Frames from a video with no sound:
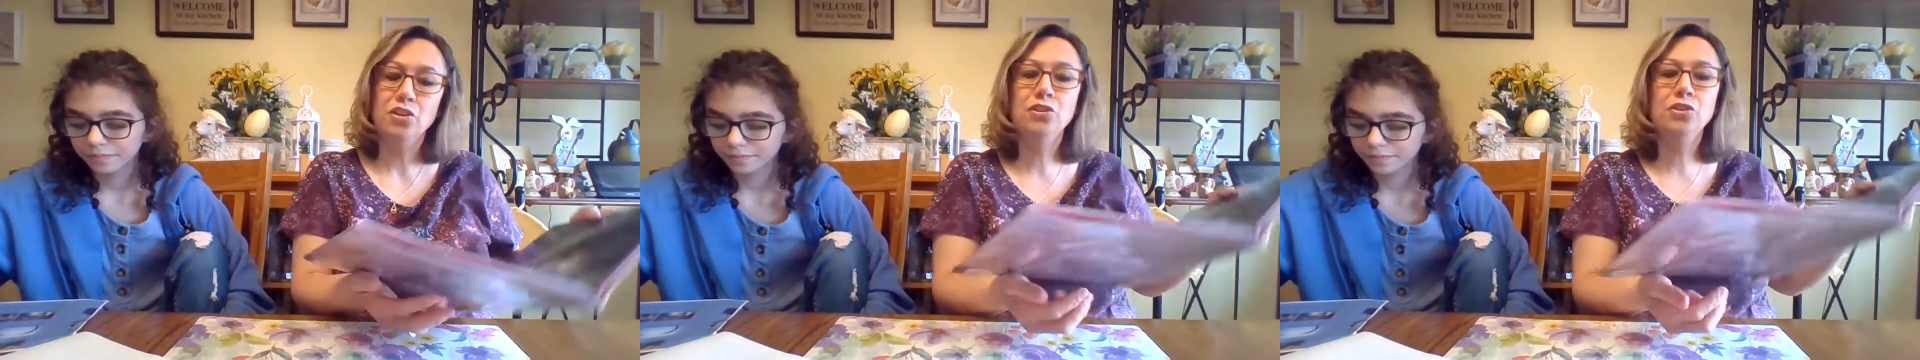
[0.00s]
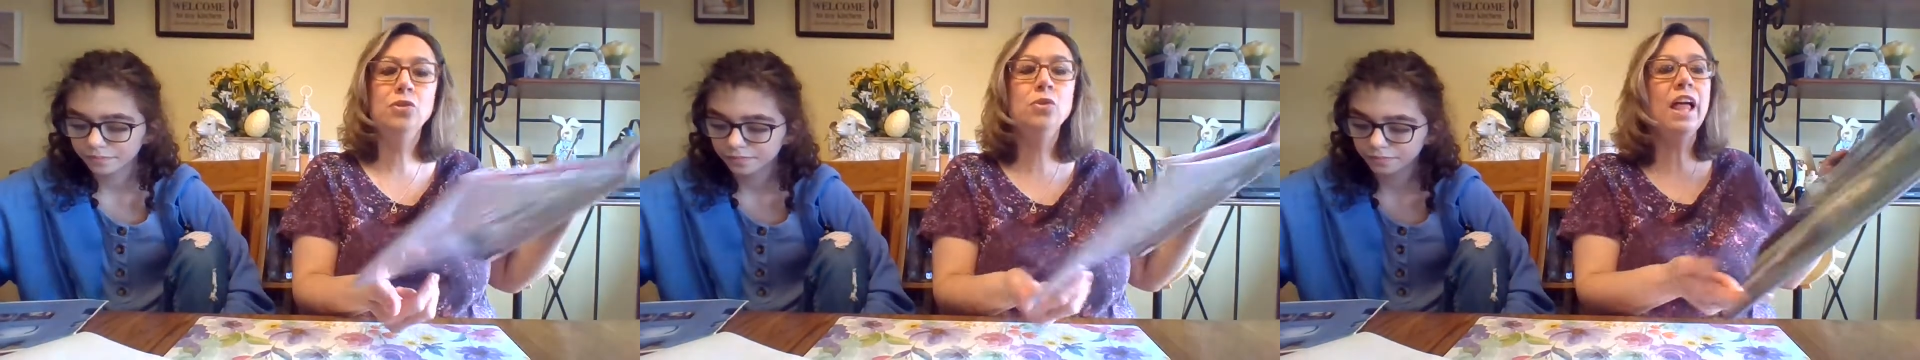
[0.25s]

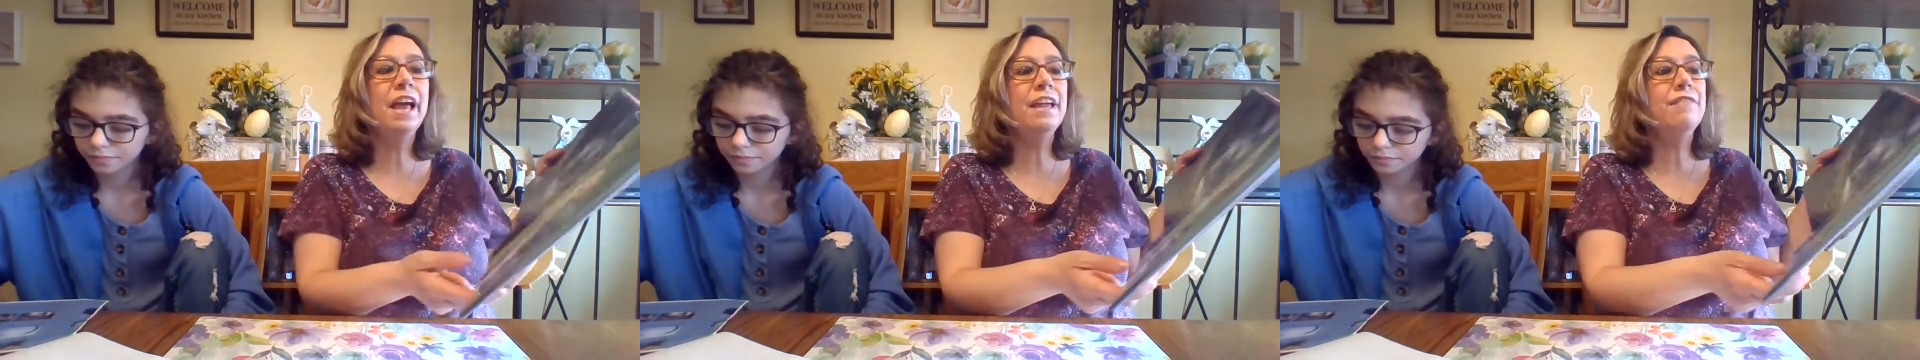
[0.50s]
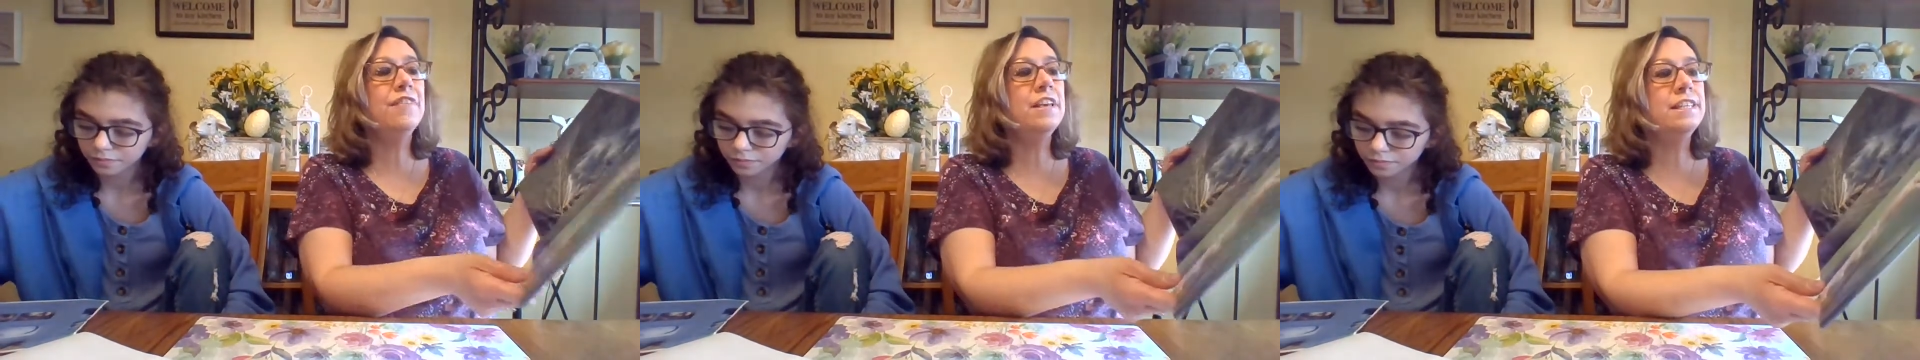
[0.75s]
Speaker 1: New
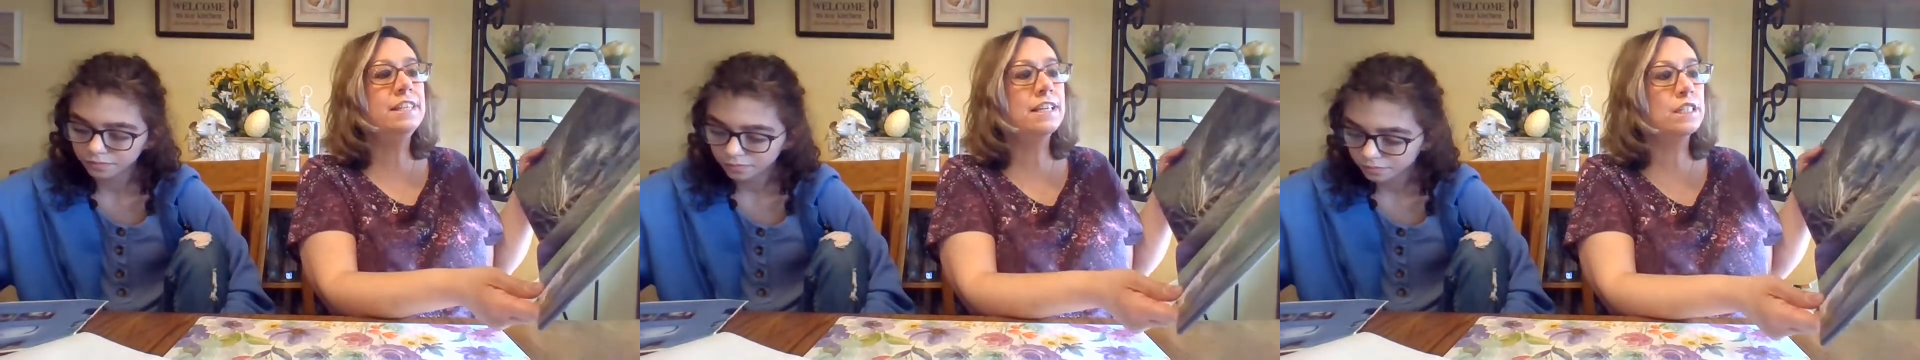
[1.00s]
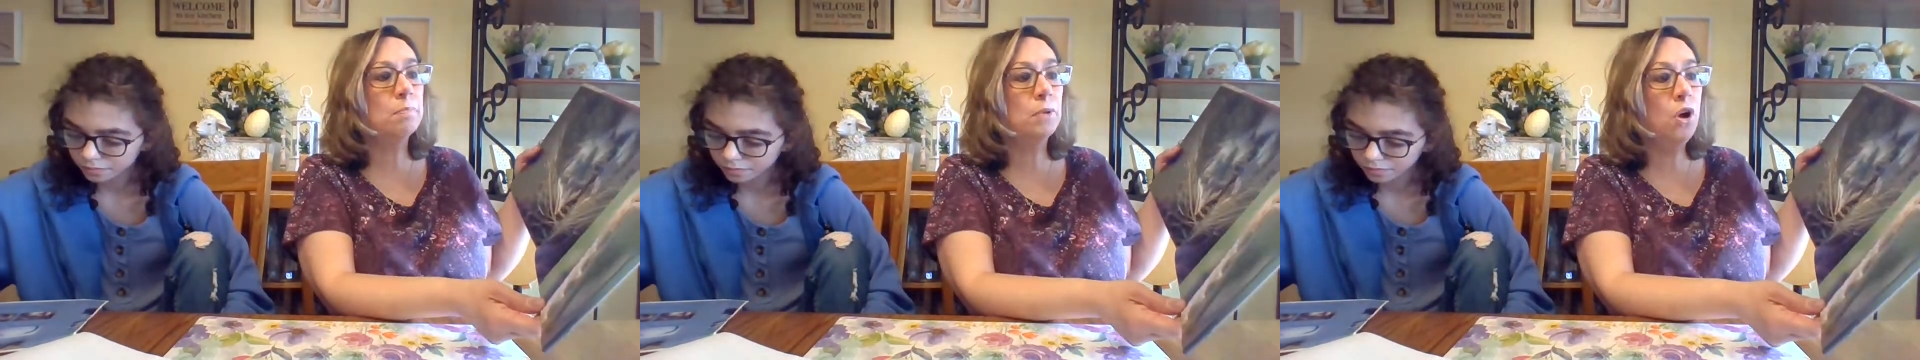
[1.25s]
life is
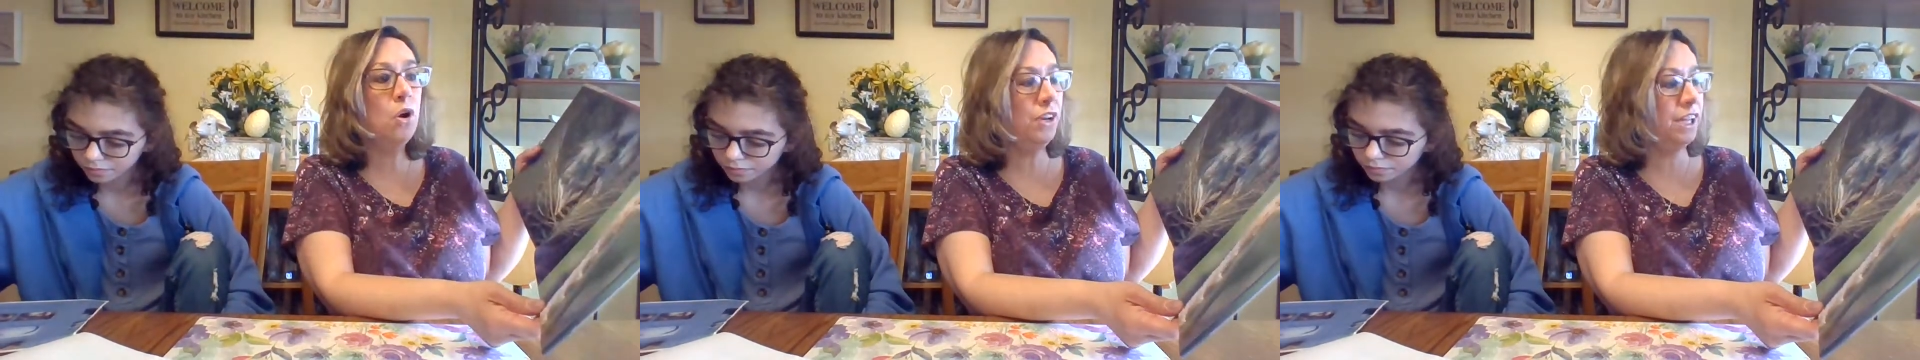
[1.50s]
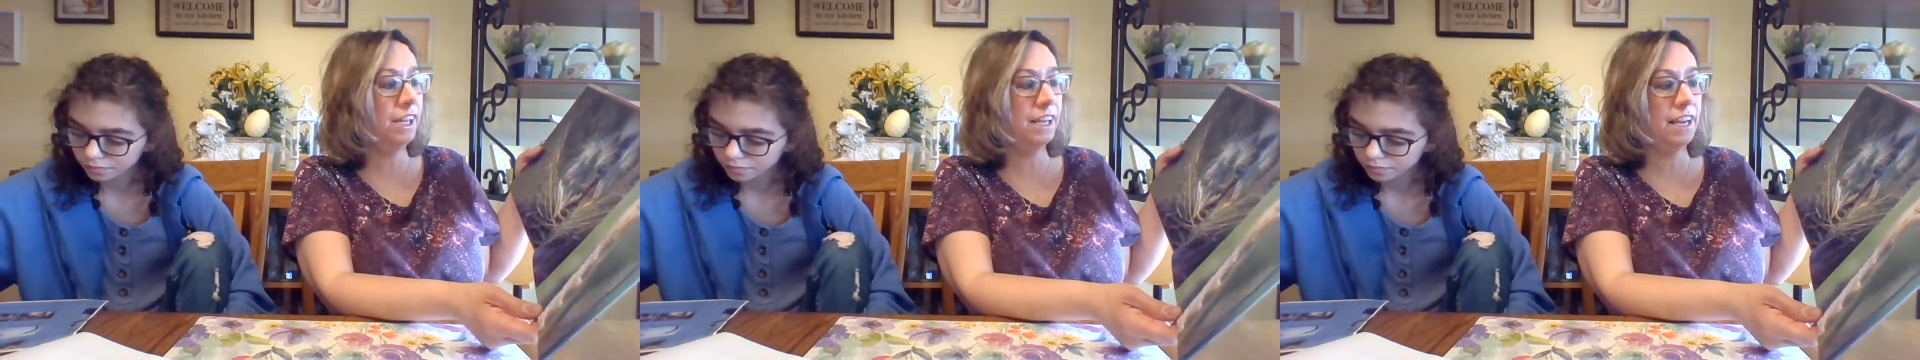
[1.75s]

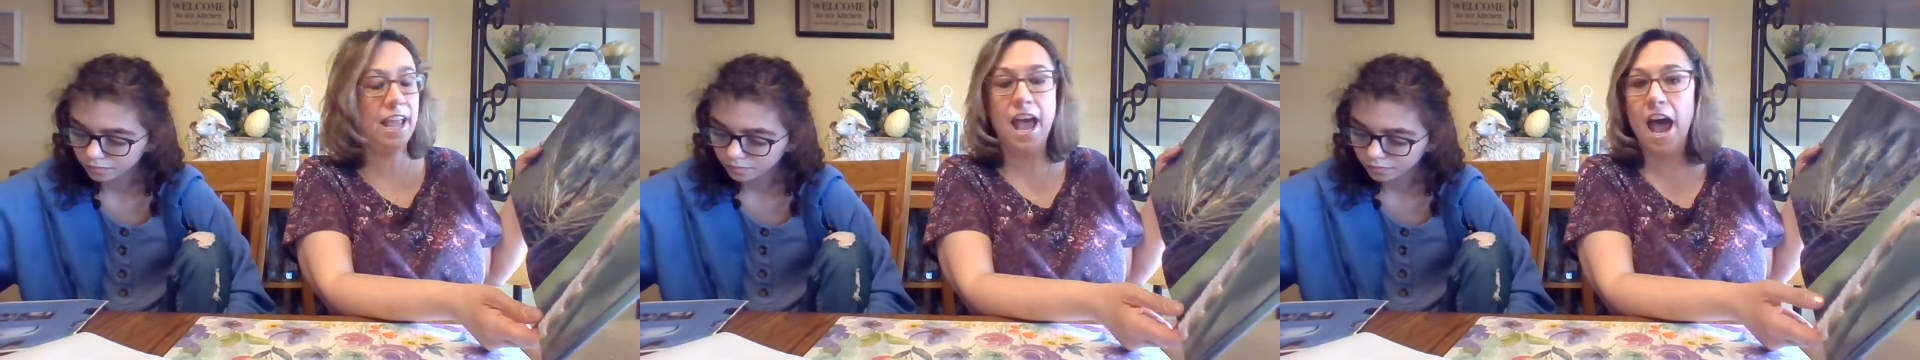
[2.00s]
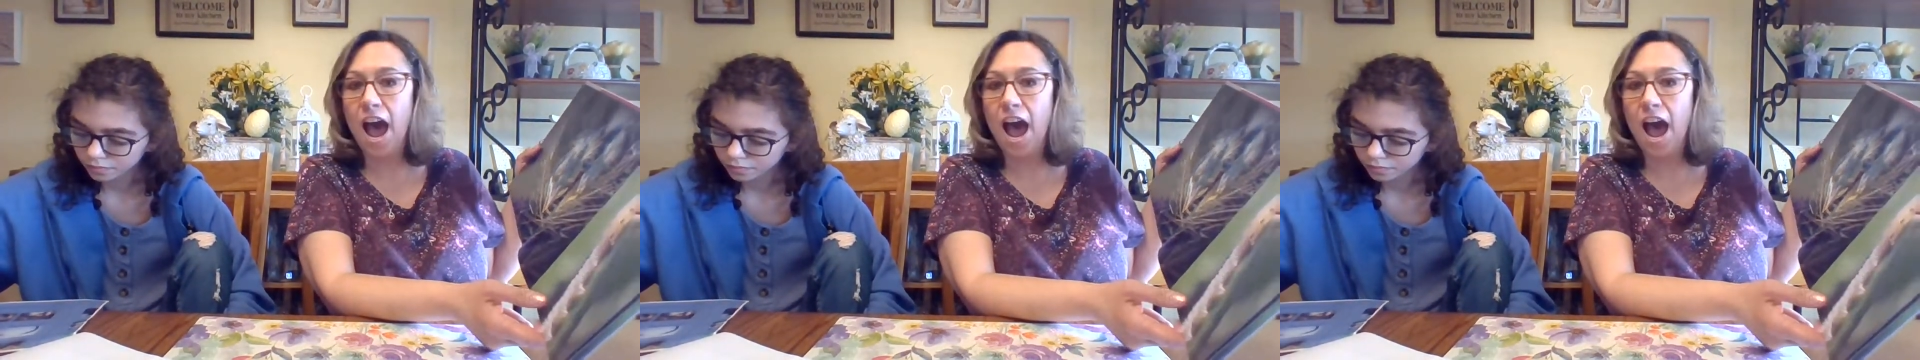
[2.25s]
exploding